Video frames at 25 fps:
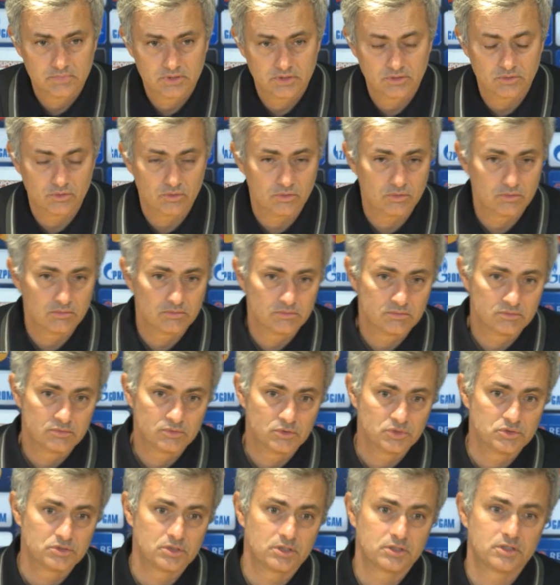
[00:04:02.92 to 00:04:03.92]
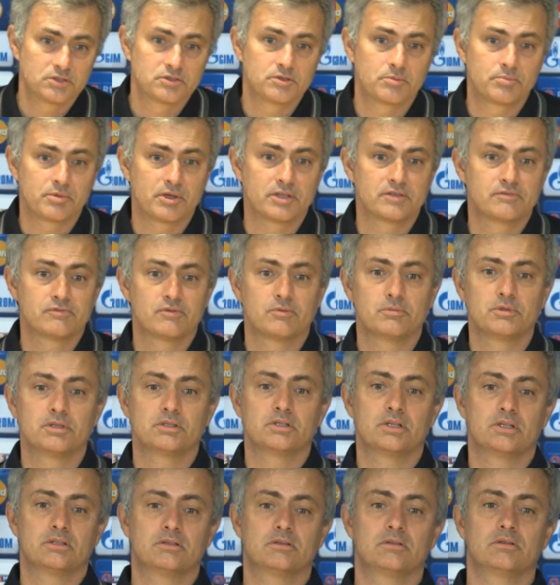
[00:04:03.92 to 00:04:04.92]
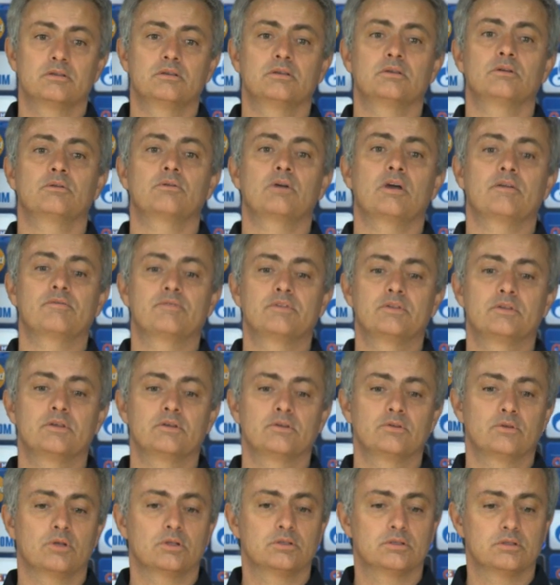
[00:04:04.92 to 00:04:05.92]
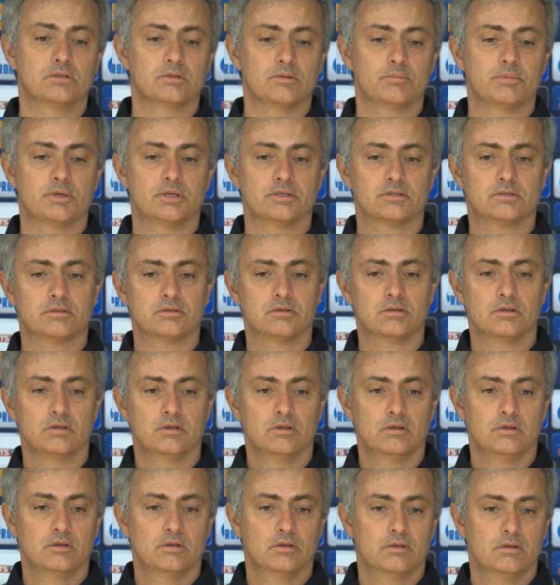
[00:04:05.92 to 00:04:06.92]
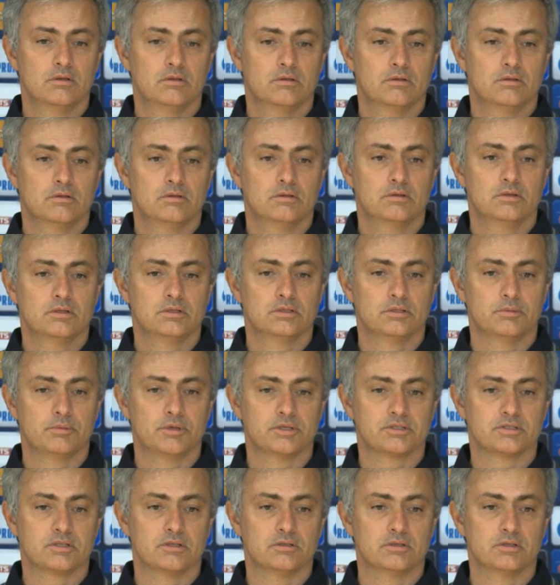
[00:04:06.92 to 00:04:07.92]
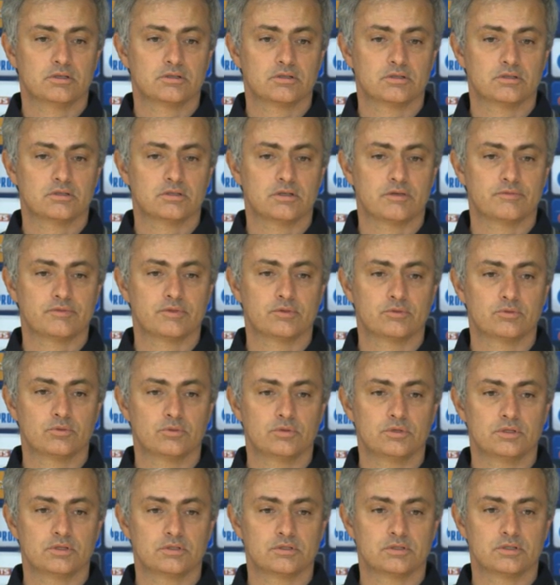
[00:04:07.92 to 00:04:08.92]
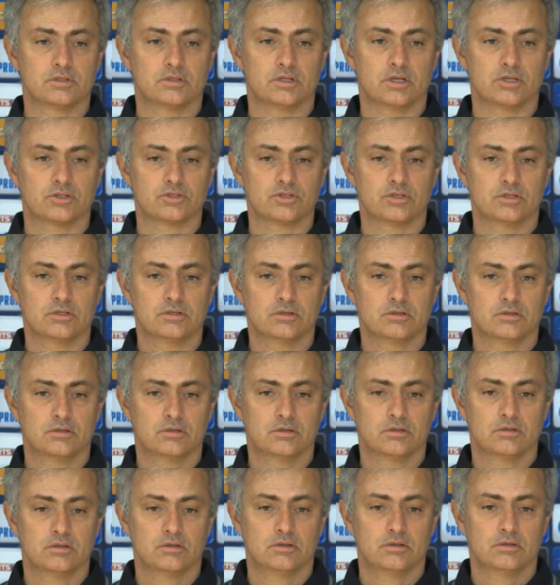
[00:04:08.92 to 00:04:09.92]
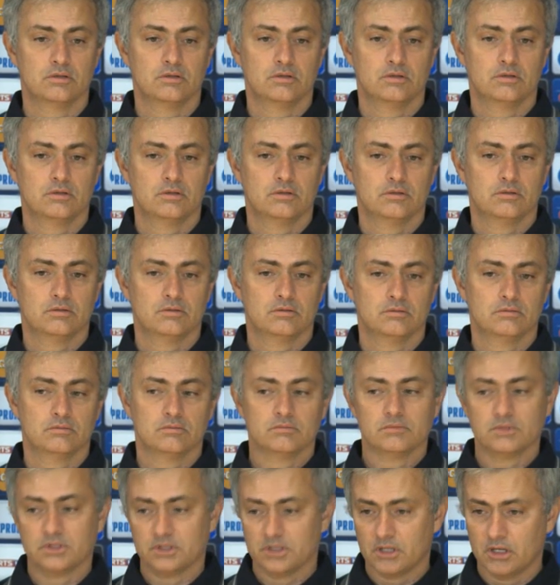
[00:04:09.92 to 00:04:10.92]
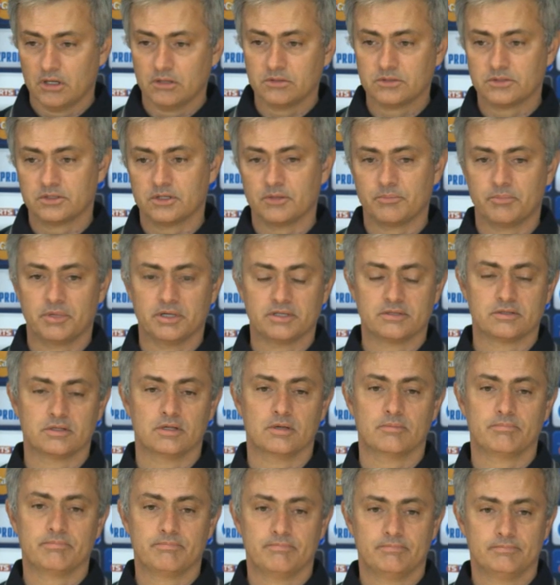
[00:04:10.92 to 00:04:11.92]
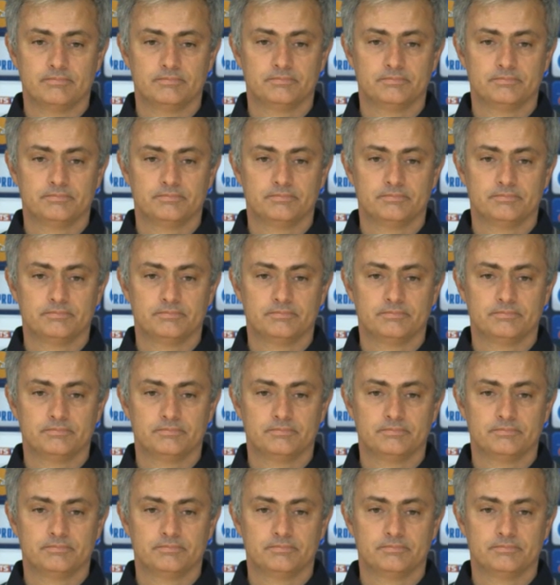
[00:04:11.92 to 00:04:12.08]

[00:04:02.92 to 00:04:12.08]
So it was not a surprise for me that he arrived here not in the best conditions after 2 years in Angie. But now, step by step,